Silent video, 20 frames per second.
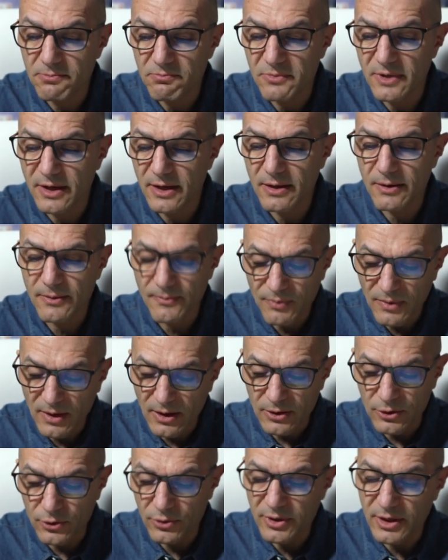then
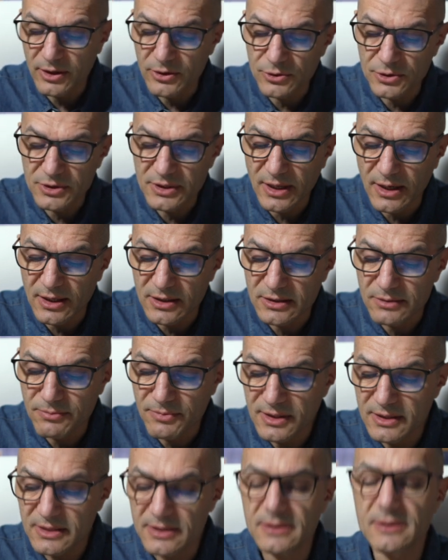you can use
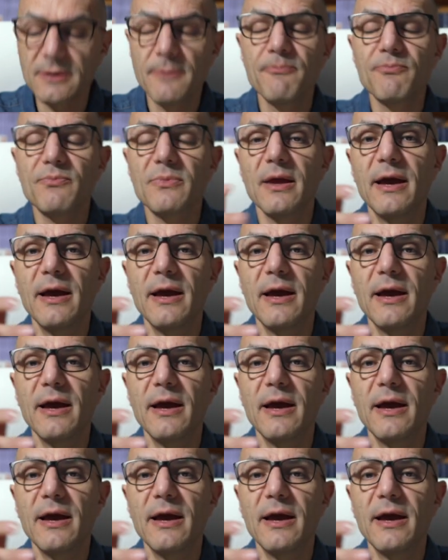Hart-Smith,